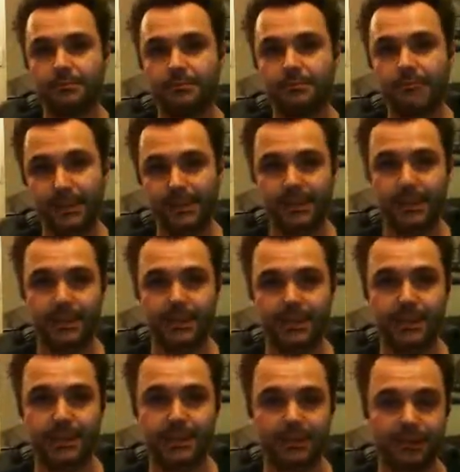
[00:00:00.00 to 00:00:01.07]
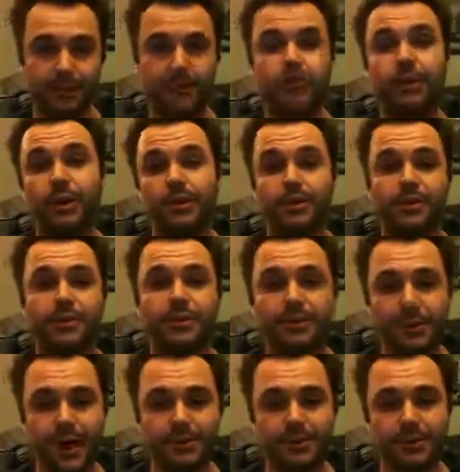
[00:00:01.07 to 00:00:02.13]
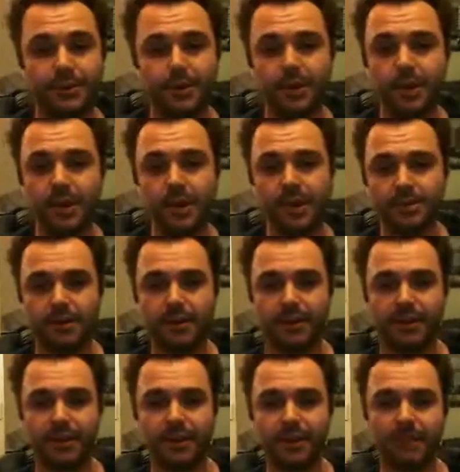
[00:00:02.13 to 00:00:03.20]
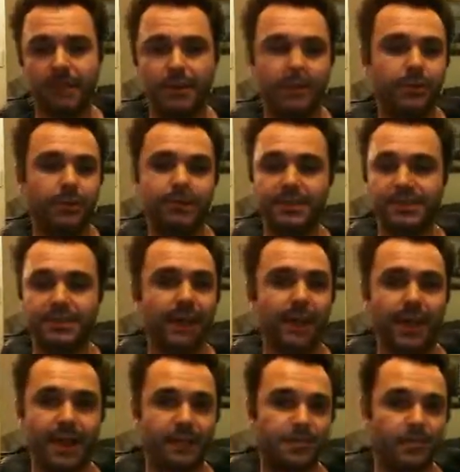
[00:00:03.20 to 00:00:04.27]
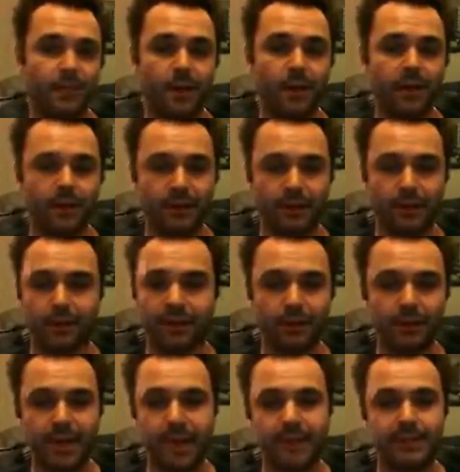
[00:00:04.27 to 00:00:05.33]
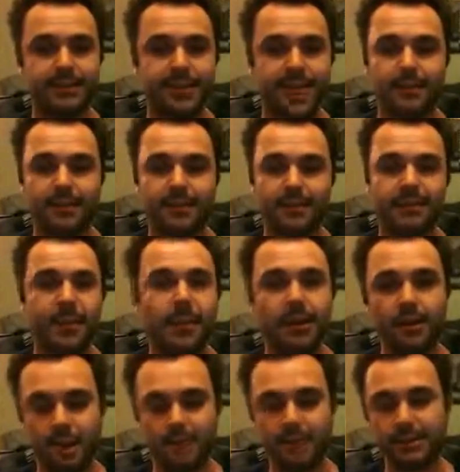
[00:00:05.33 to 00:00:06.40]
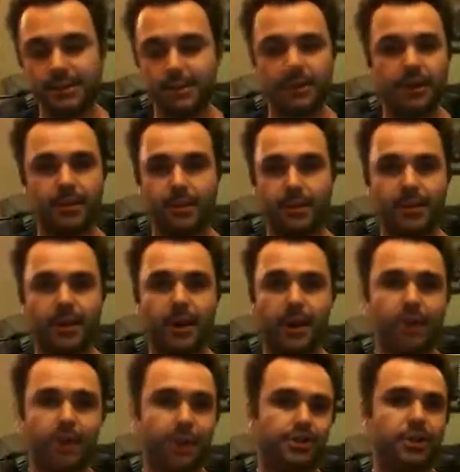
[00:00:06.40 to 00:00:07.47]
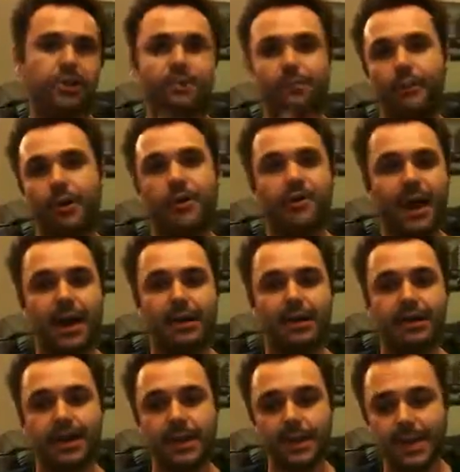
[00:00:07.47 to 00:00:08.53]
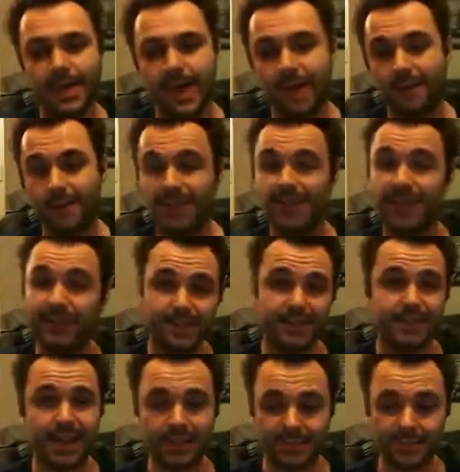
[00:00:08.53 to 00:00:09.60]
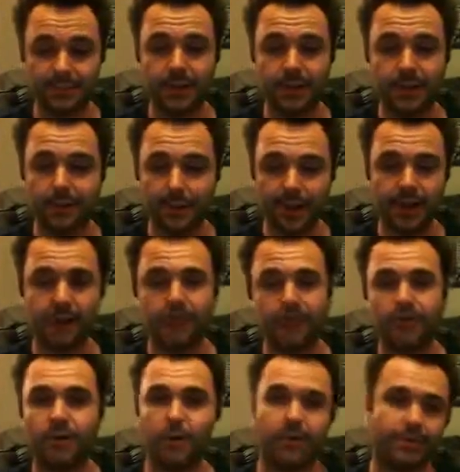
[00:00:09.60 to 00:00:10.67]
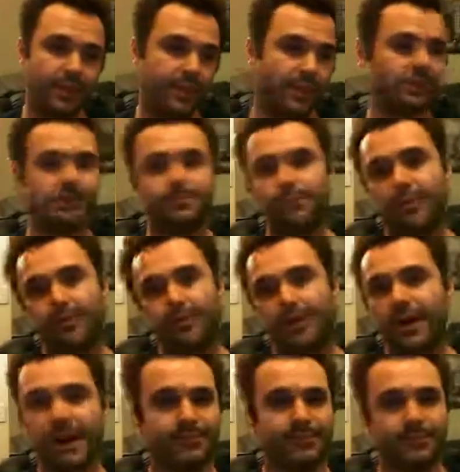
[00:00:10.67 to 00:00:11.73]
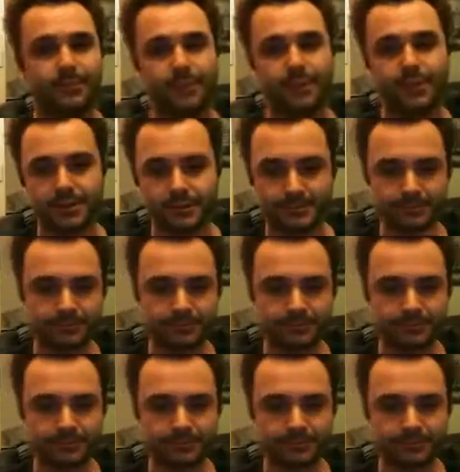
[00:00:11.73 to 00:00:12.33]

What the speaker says: in the vehicle can also fire 2. So I think you could have just done that as well. You could have just taken 10 of them, combat squadded them in the rhino, and shot them both out. If it doesn't actually work that way and I'm wrong, then you just put 5 somewhere else.